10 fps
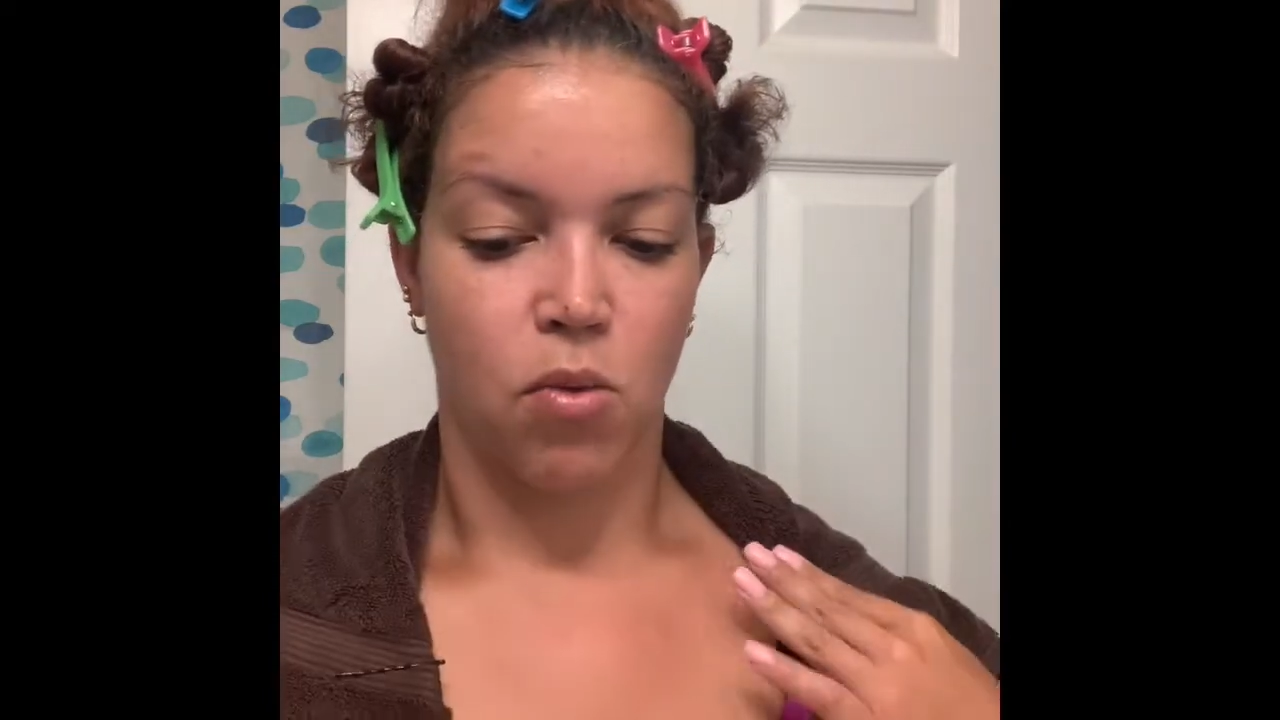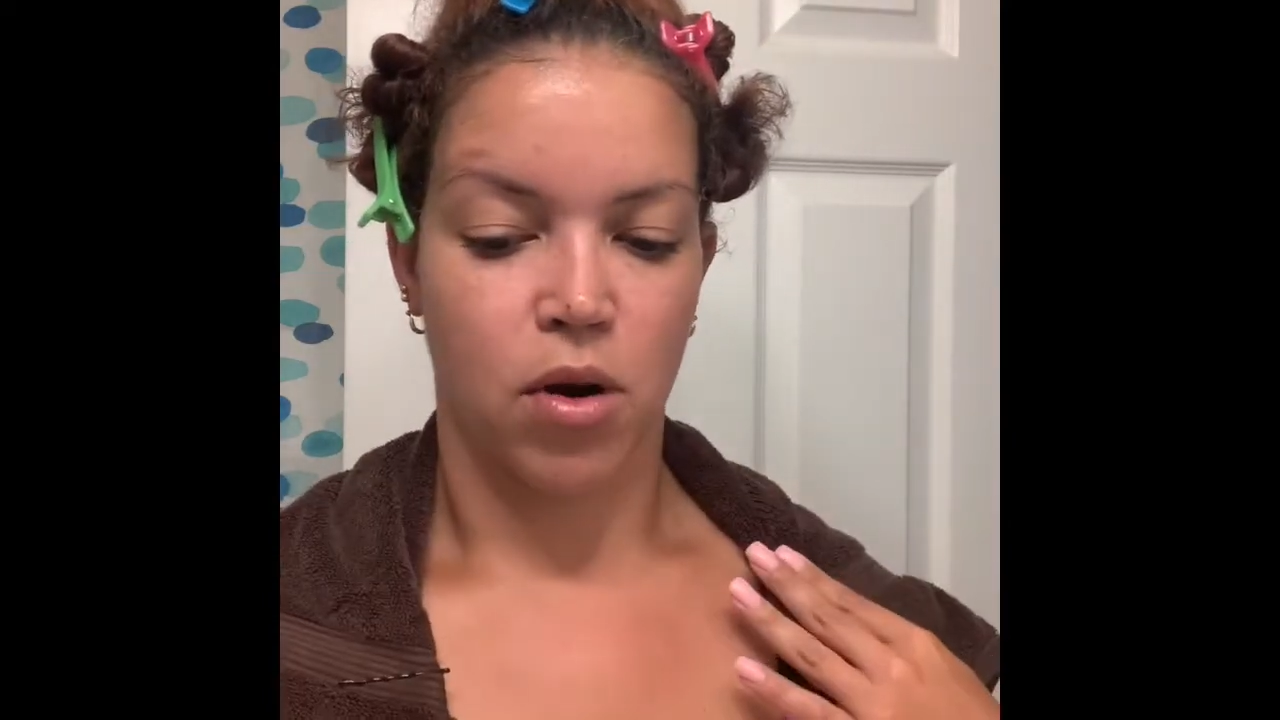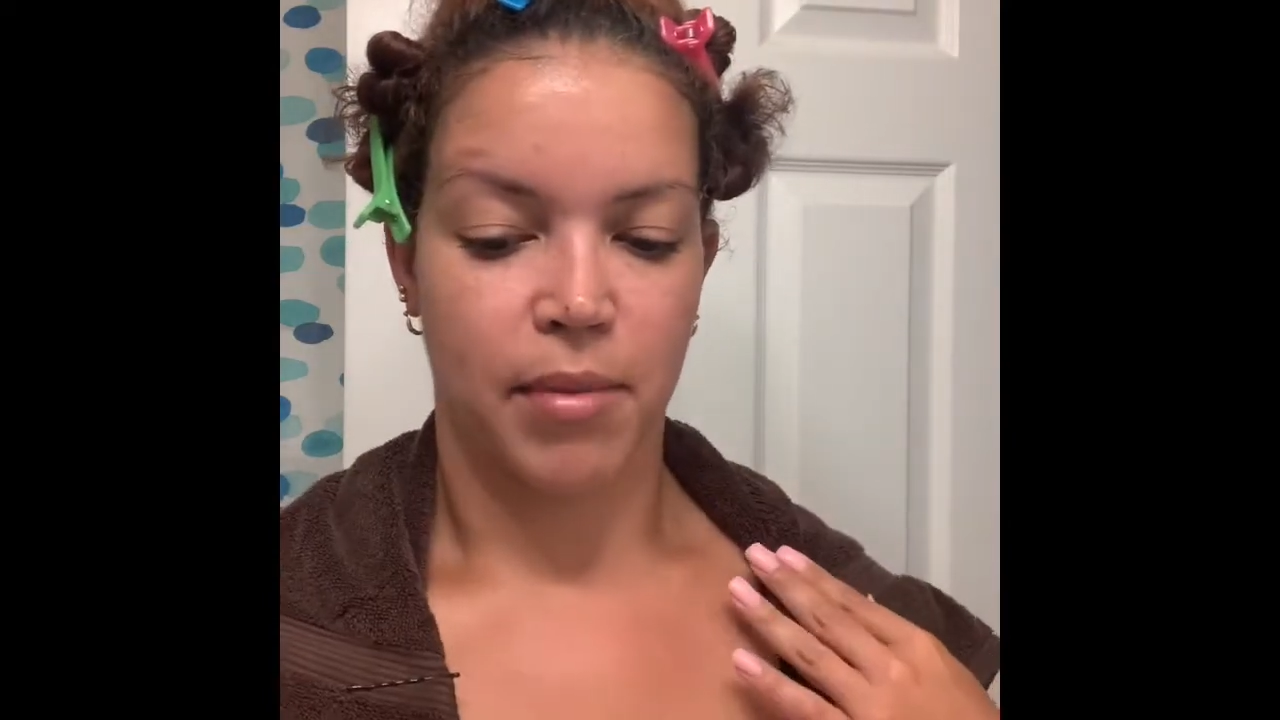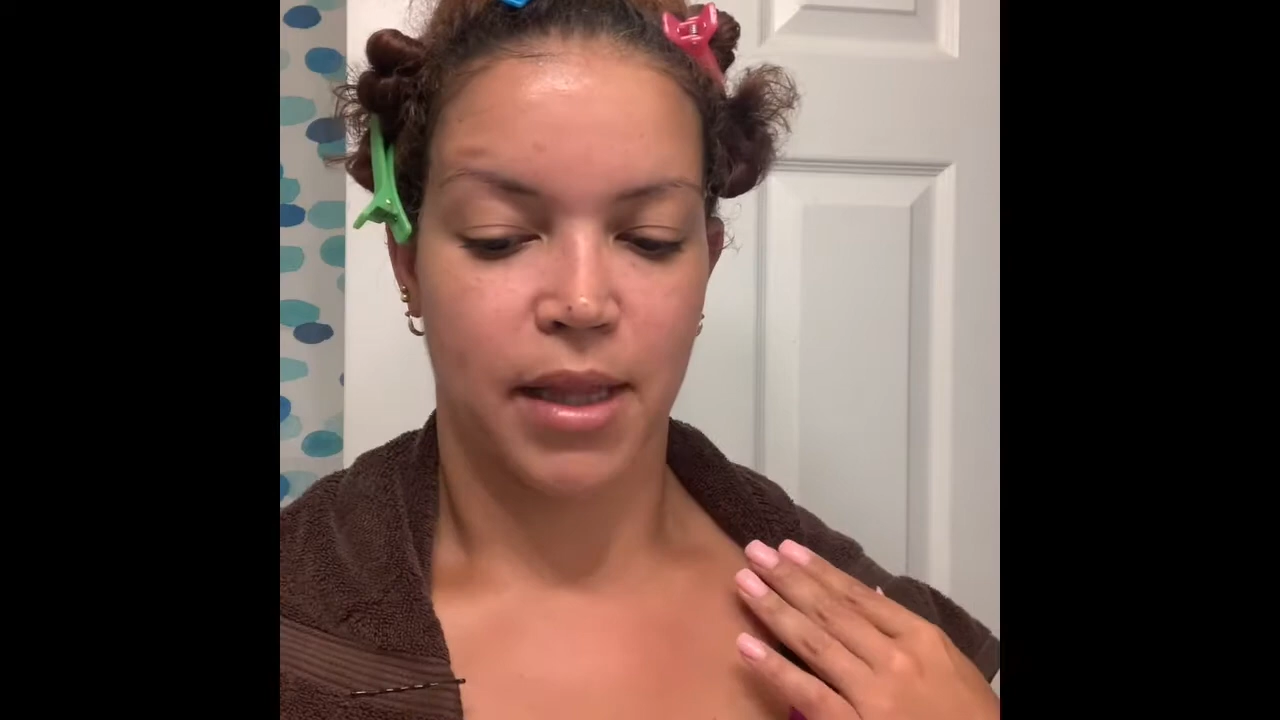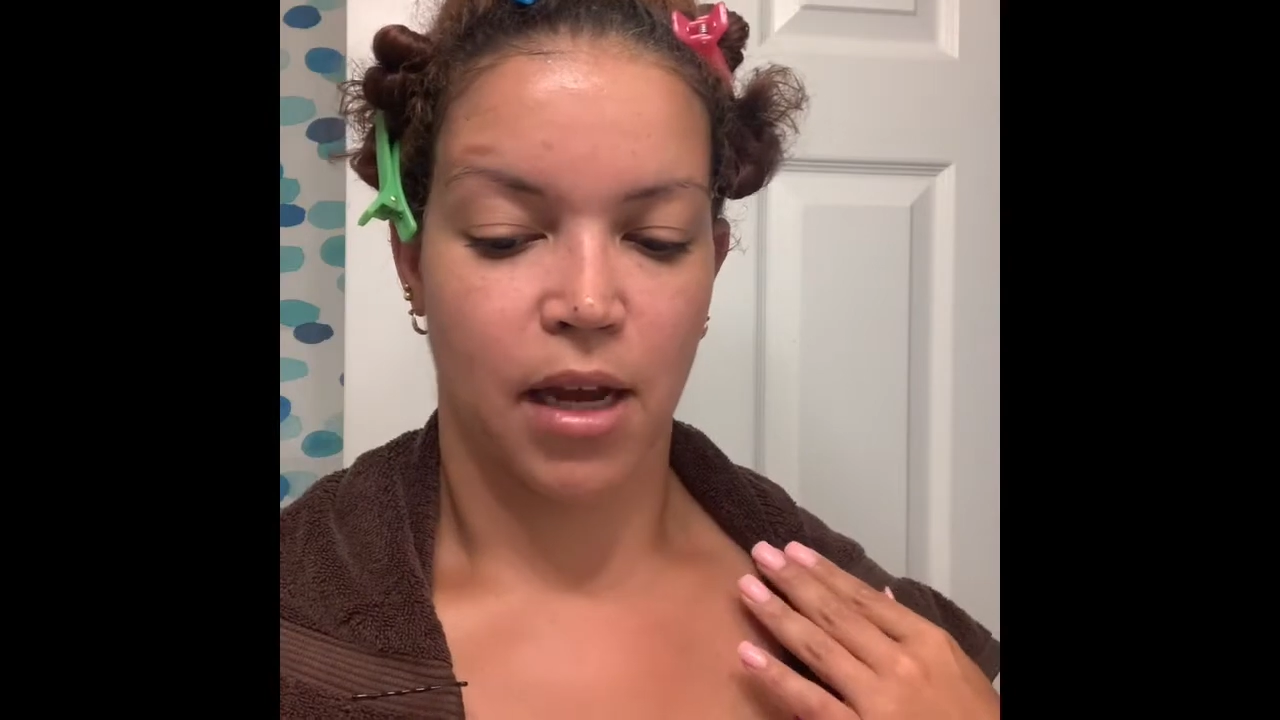
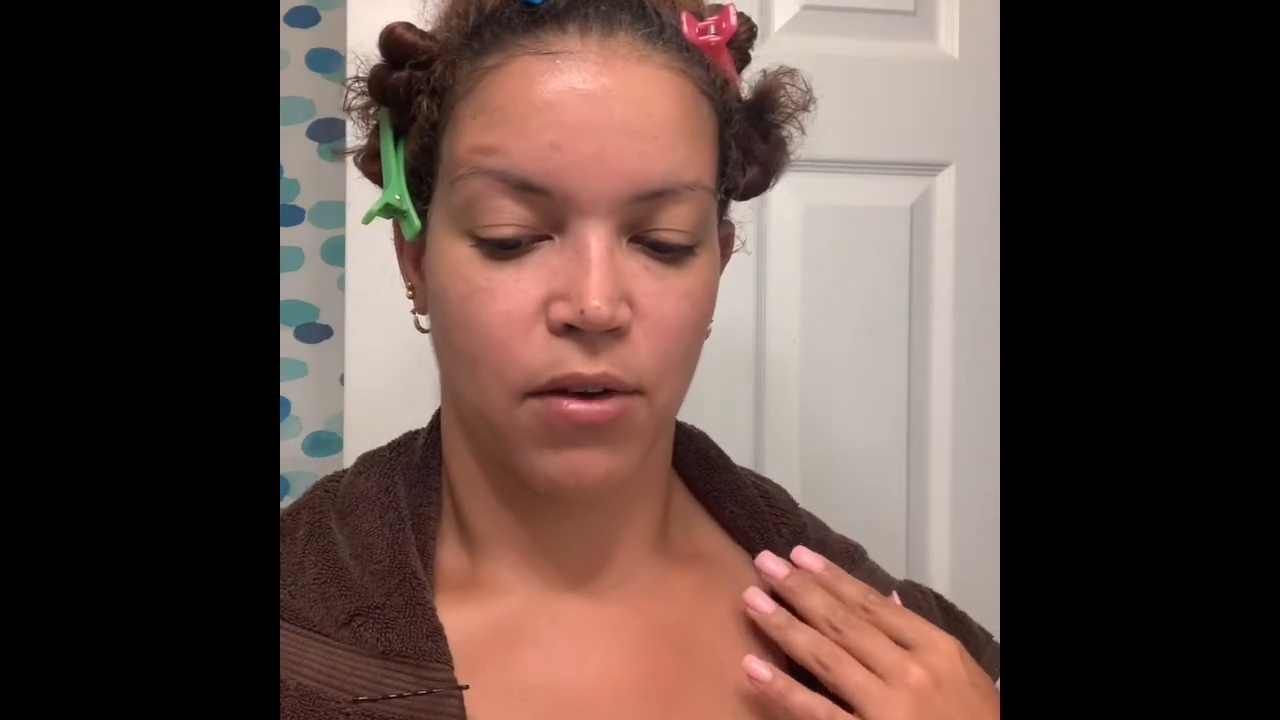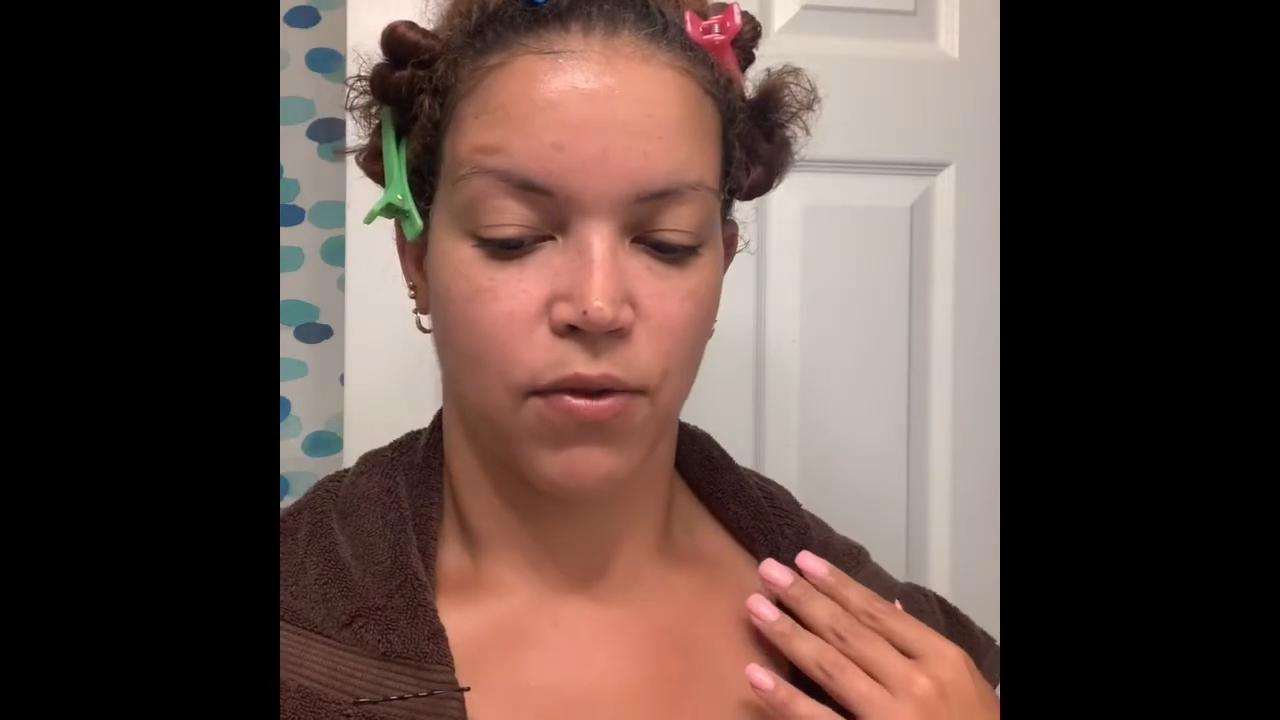warm in there